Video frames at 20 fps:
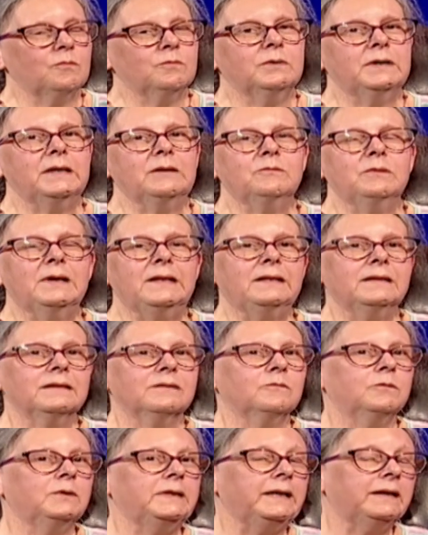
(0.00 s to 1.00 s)

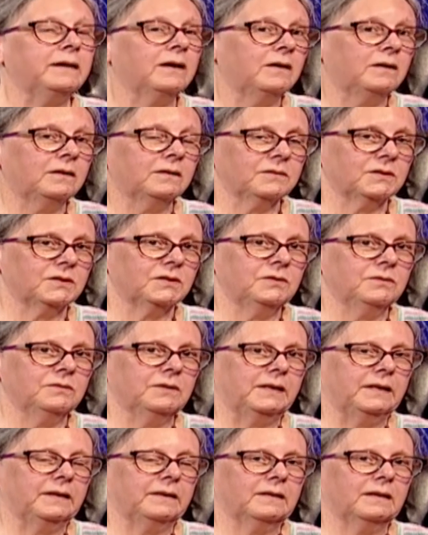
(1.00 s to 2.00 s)
We can't do
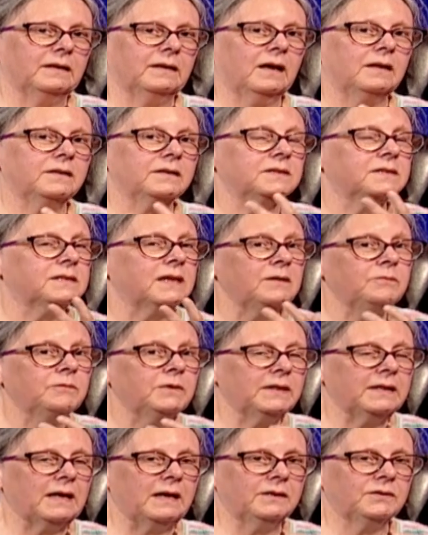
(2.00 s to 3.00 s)
anything. And the same
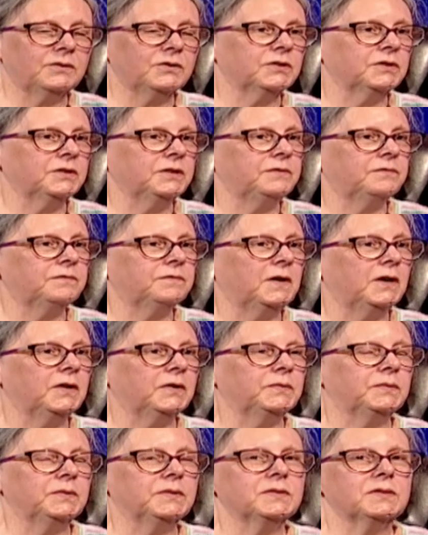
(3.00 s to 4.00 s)
with Android
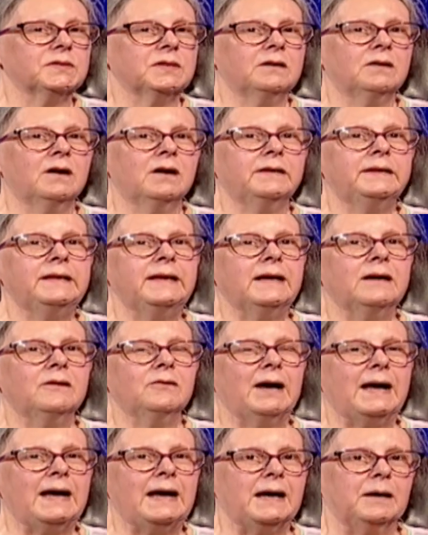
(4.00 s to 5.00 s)
phones. There are
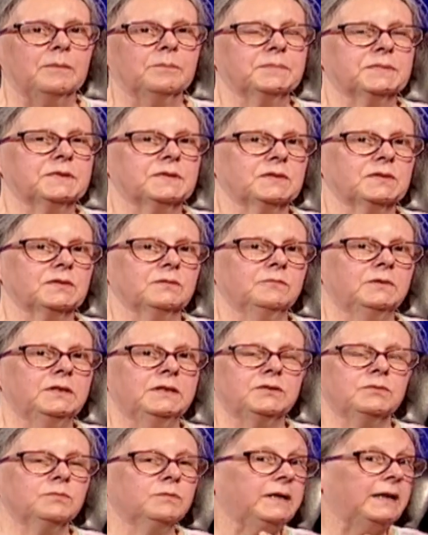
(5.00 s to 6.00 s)
now apps
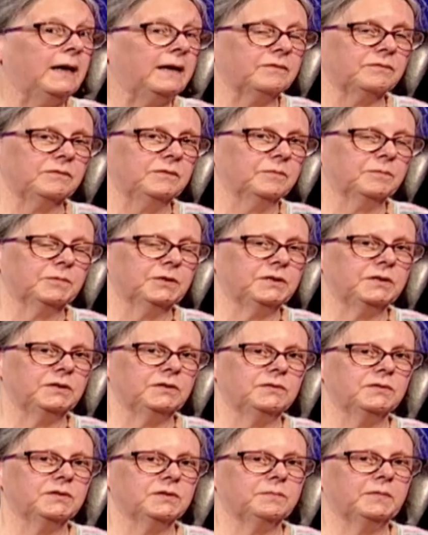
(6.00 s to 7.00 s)
which we haven't
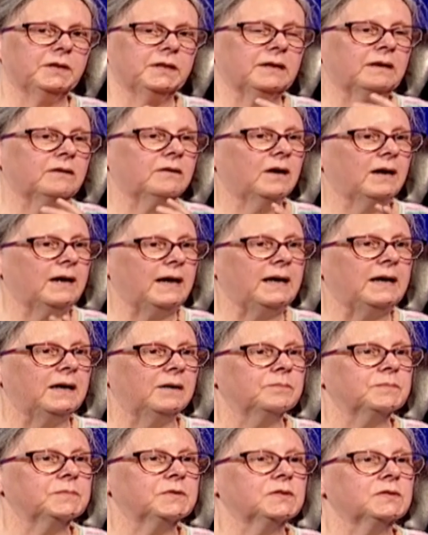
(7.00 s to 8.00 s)
produced, but there are
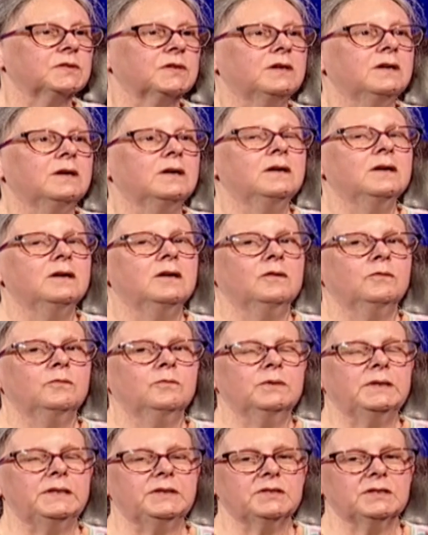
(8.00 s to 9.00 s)
apps
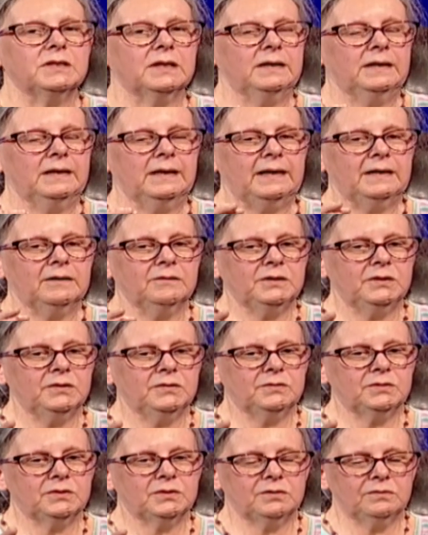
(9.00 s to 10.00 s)
which allow
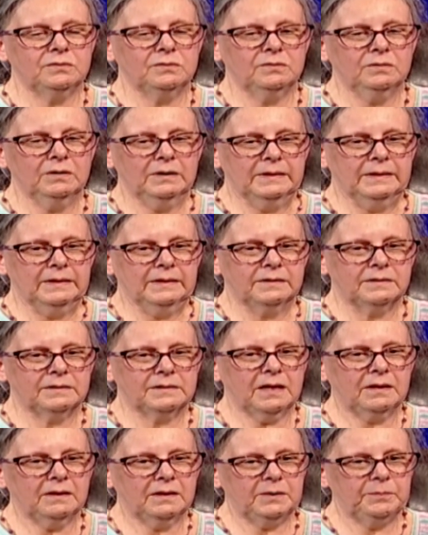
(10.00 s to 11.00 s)
you to
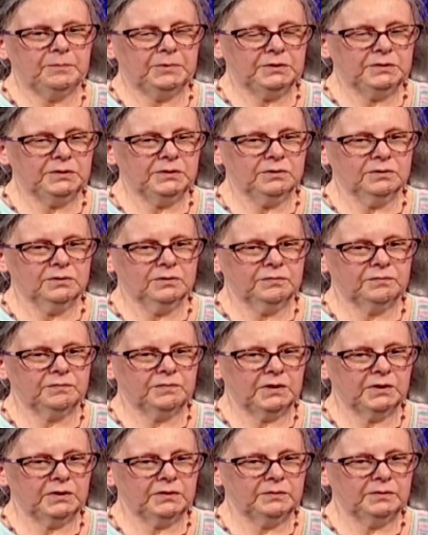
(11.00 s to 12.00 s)
type on your
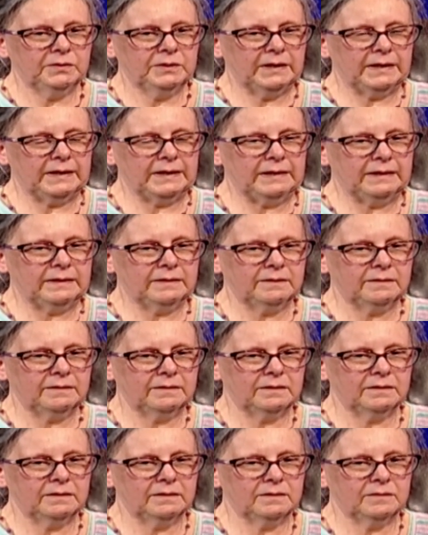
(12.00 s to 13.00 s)
phone
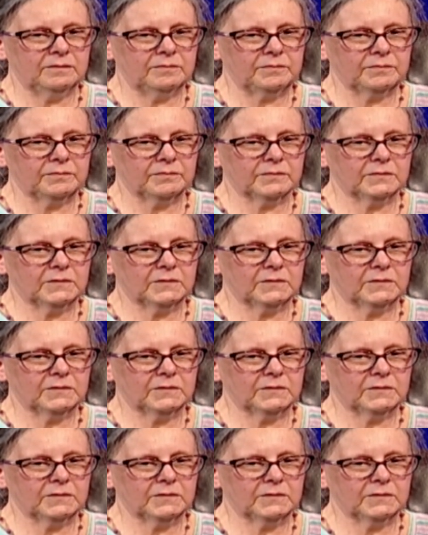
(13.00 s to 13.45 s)
in